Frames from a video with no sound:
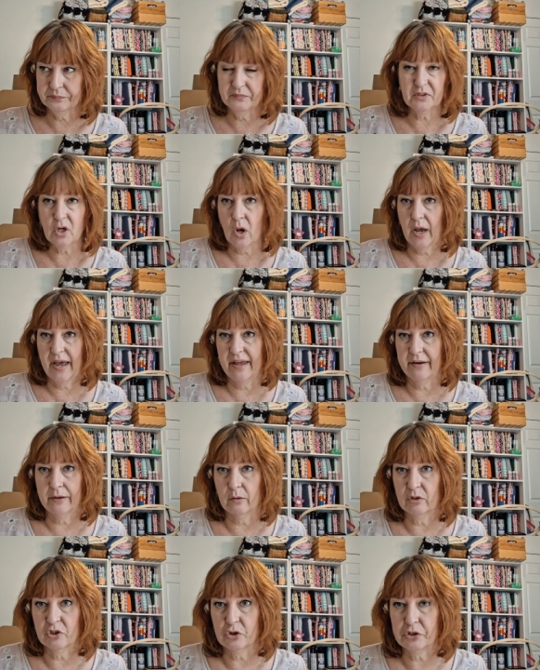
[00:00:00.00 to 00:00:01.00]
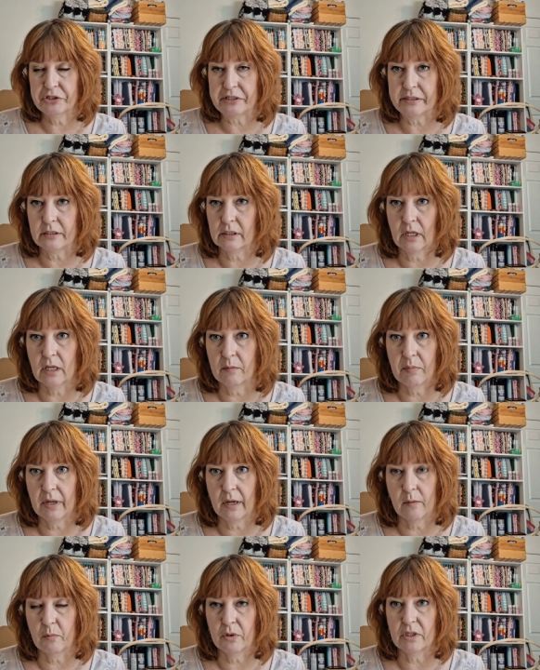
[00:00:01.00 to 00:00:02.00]
so I had no interest in
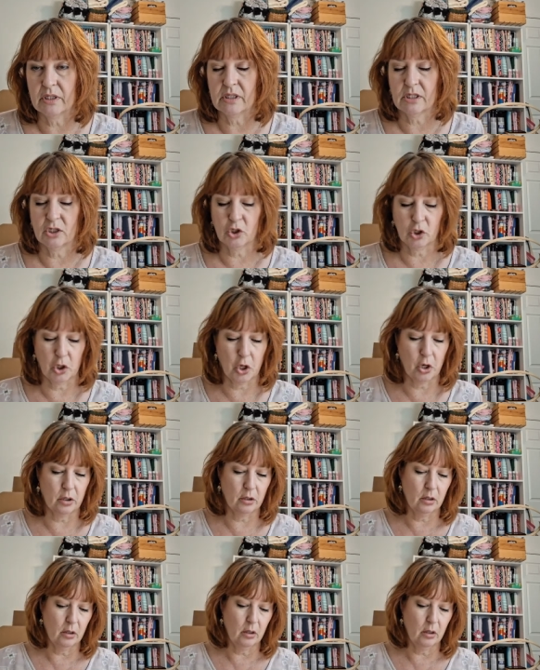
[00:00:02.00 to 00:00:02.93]
keeping up with a stitch along.